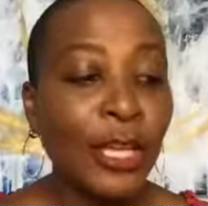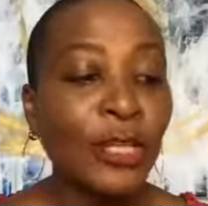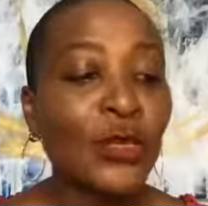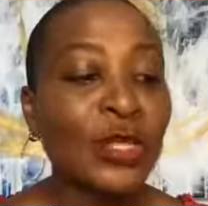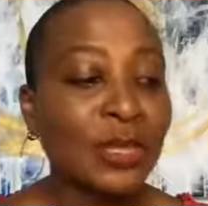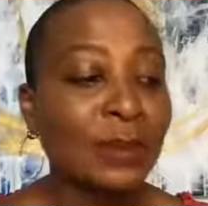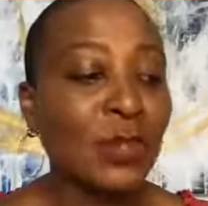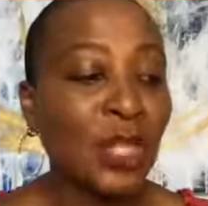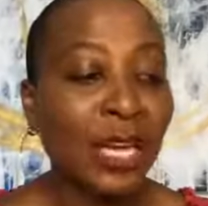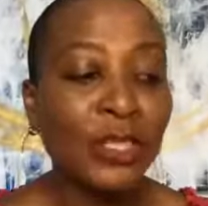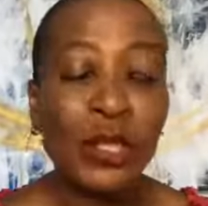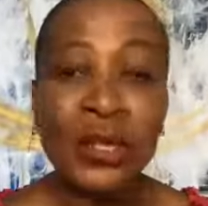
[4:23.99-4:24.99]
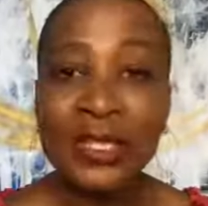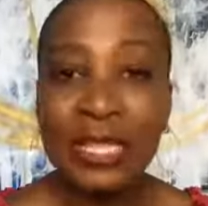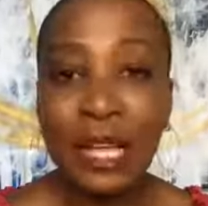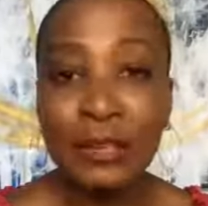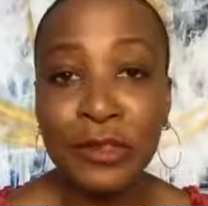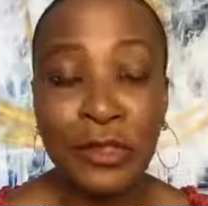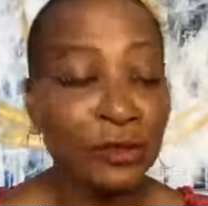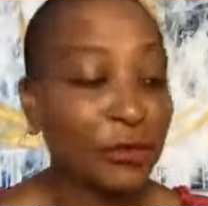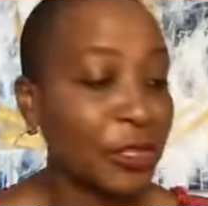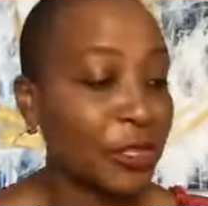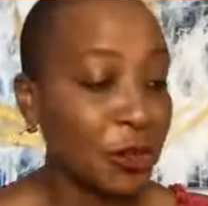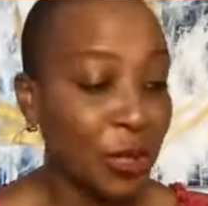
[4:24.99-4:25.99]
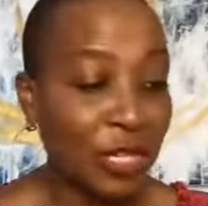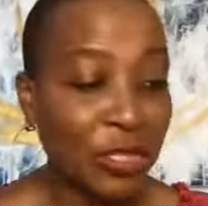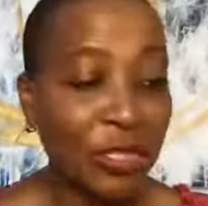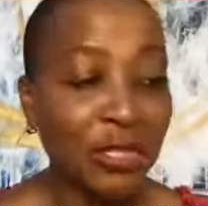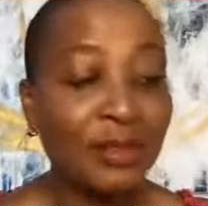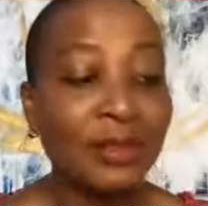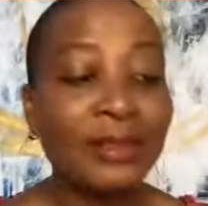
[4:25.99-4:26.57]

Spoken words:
you subject yourself to frustration,